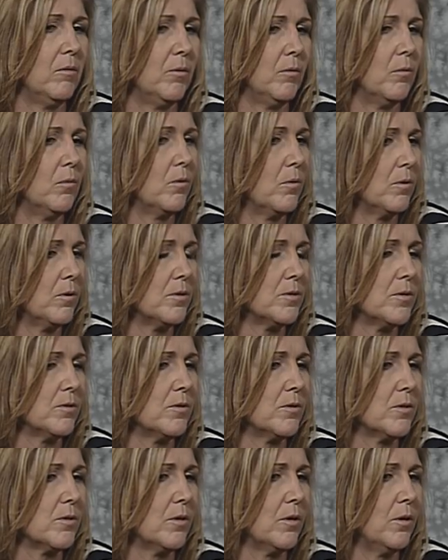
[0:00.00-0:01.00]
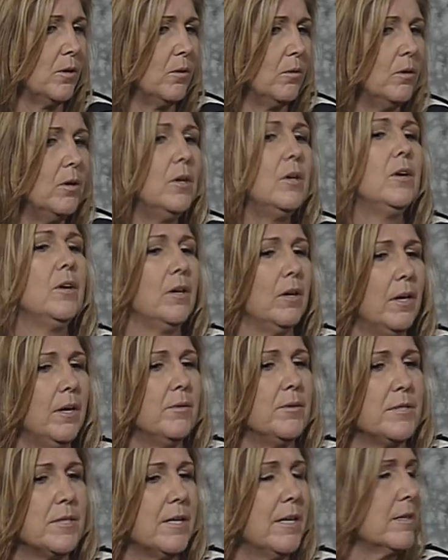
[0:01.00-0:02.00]
on orders, and so
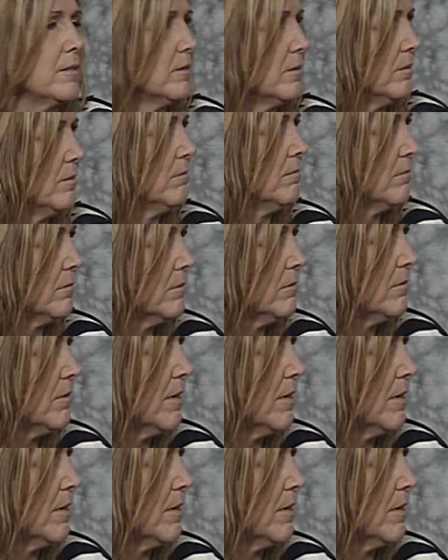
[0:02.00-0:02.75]
I was acting